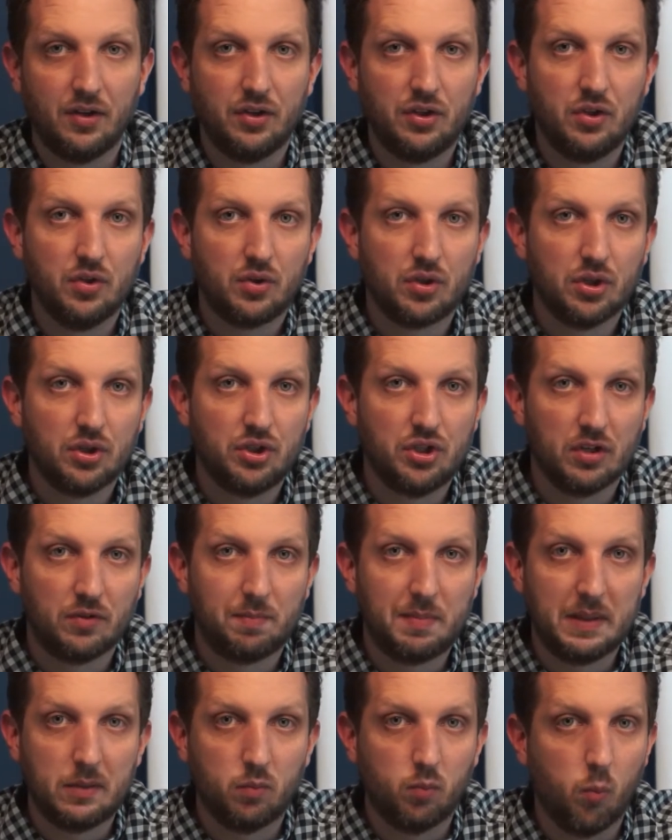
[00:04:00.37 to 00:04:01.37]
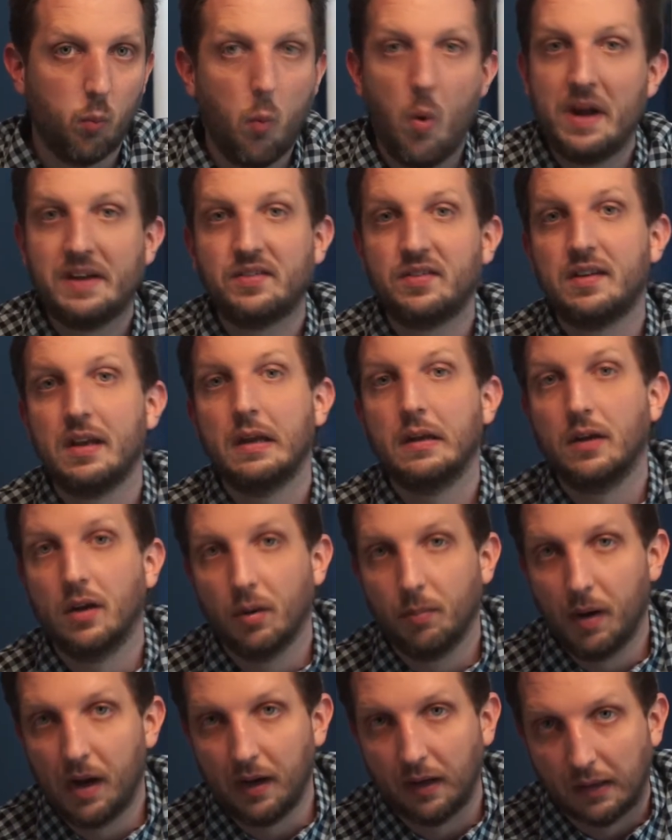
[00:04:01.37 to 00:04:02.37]
you could just be wasting
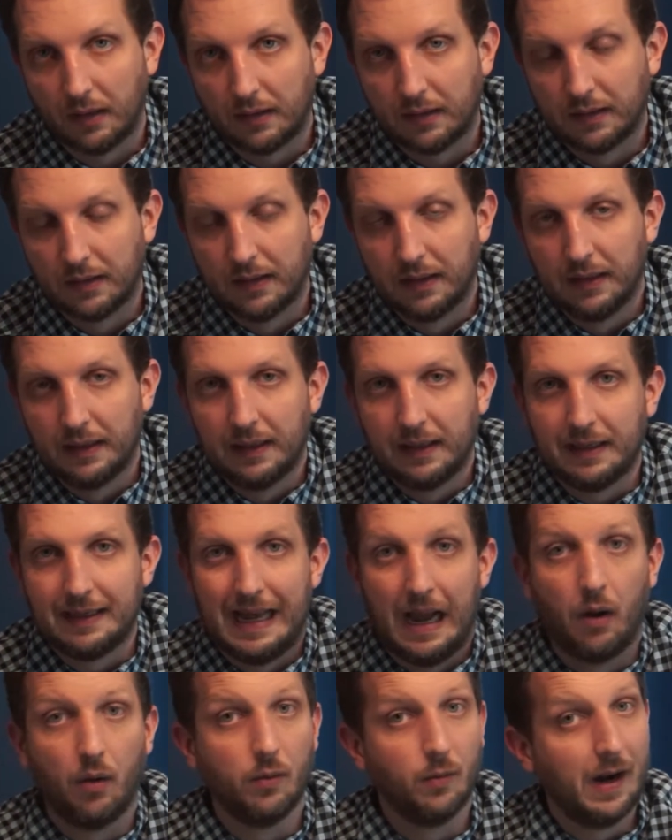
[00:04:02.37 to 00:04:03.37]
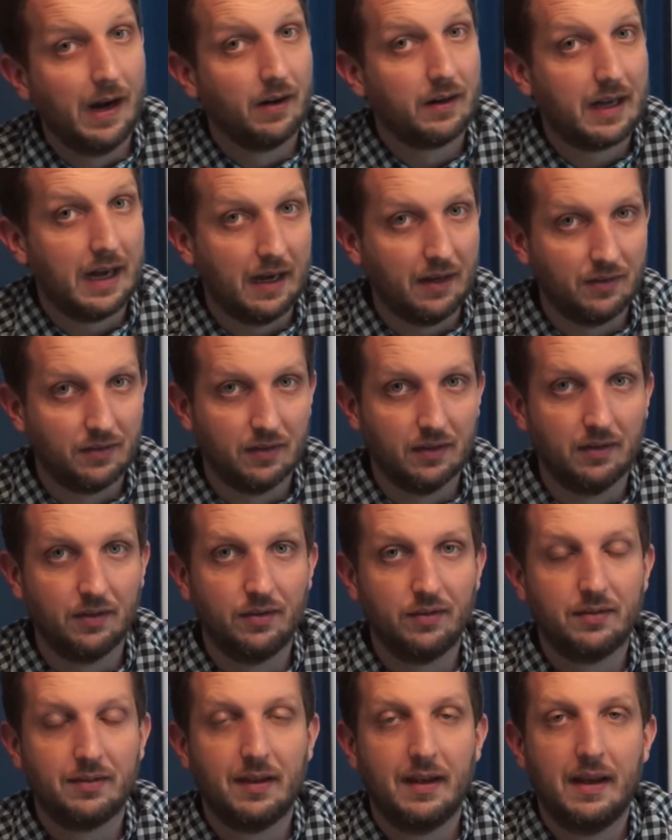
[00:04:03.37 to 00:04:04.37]
your money. Now, in rare
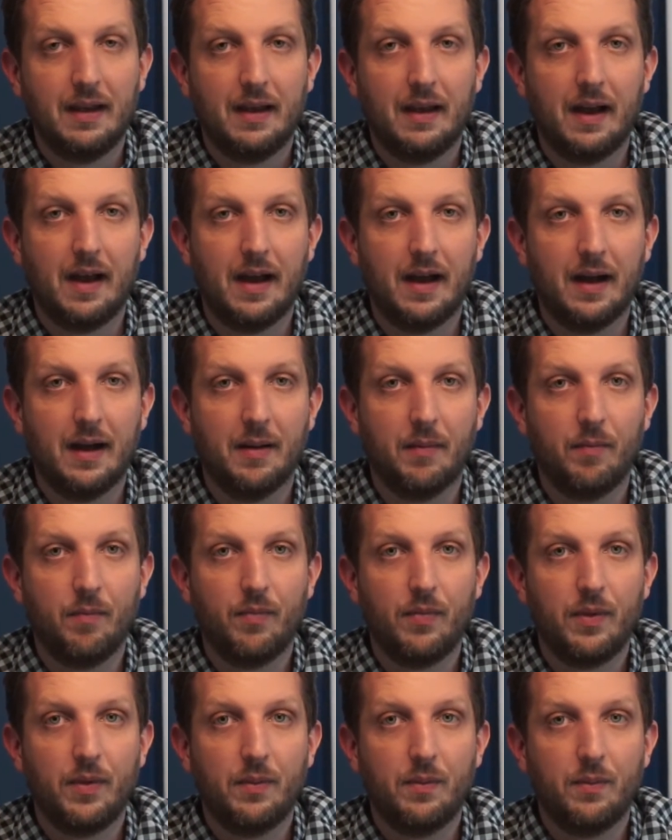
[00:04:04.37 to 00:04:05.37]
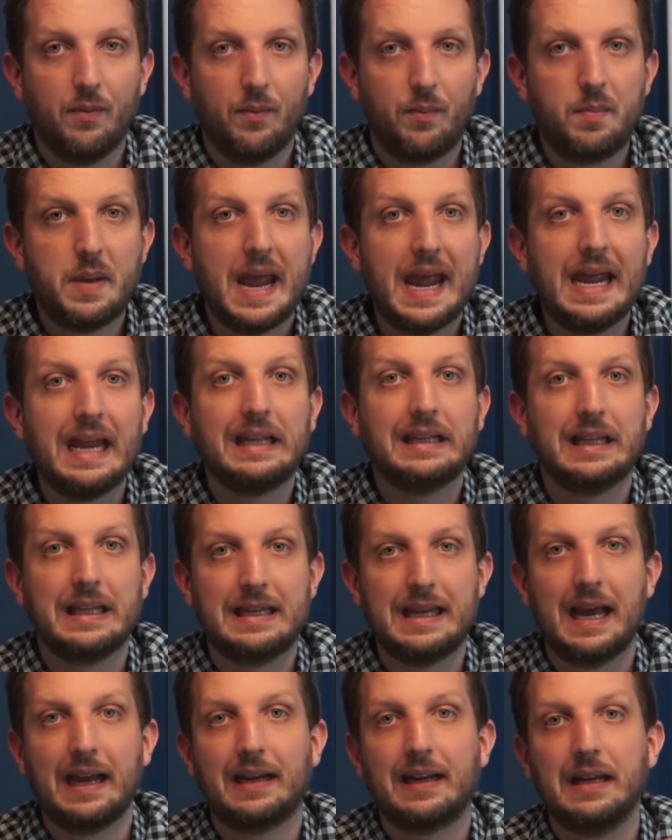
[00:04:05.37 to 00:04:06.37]
cases, paying the
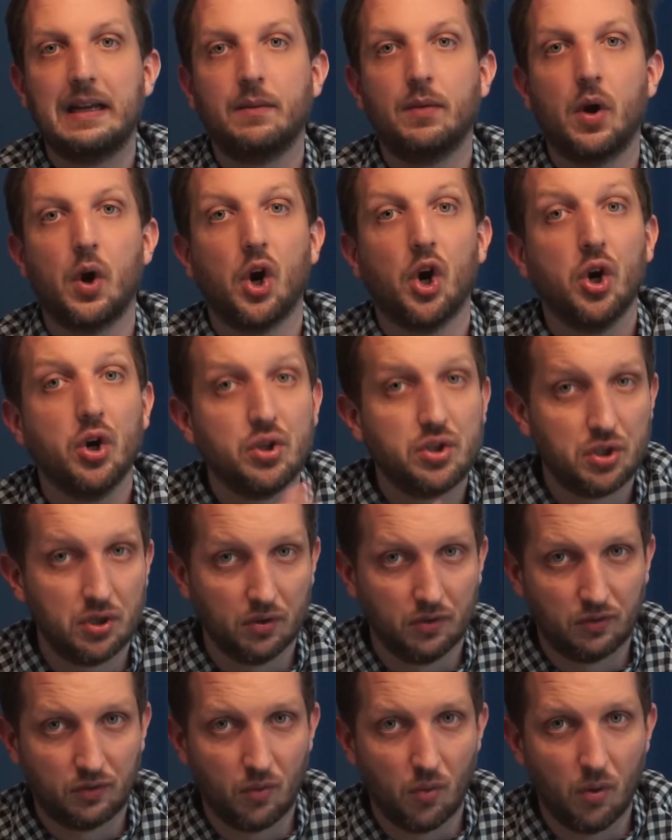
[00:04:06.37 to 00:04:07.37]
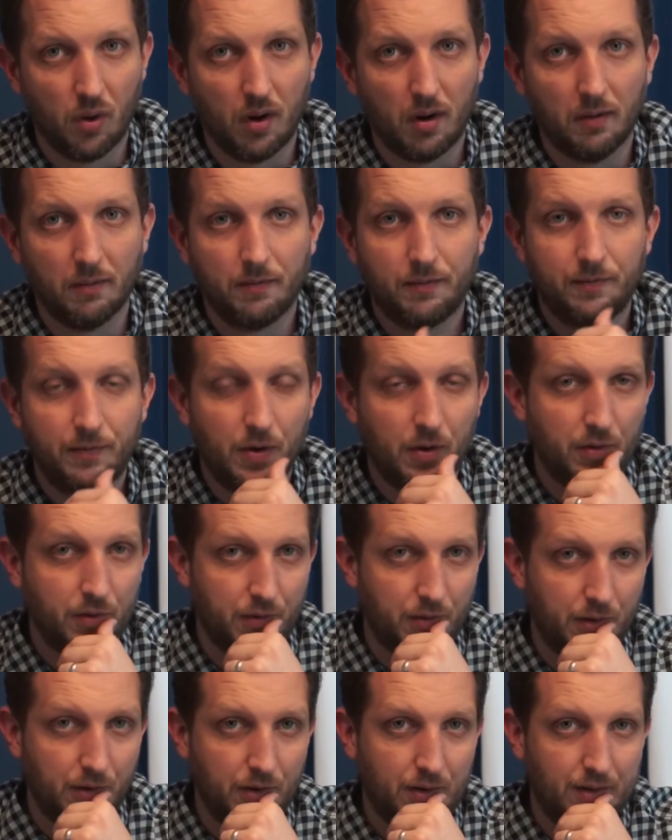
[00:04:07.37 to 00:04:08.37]
debt can even hurt your score
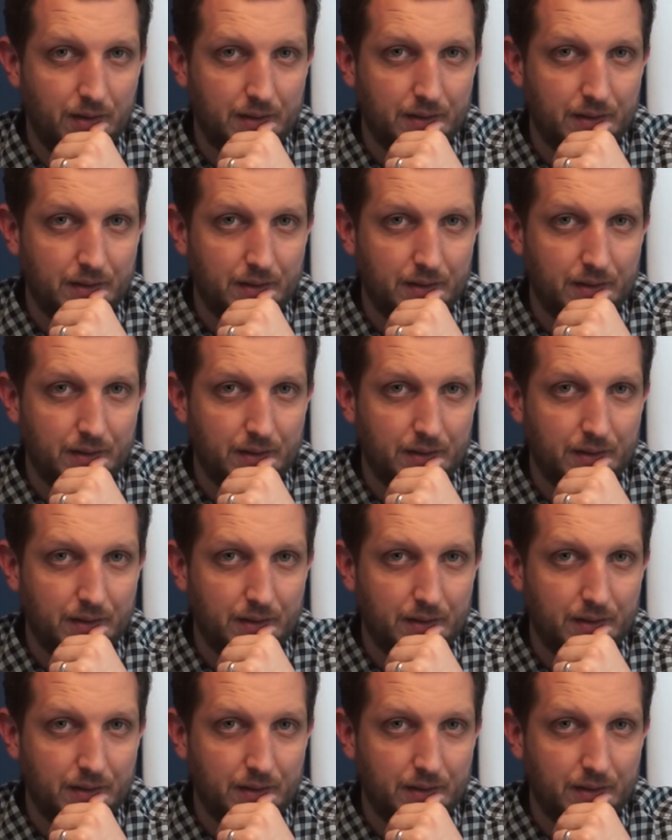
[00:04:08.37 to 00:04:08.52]
further.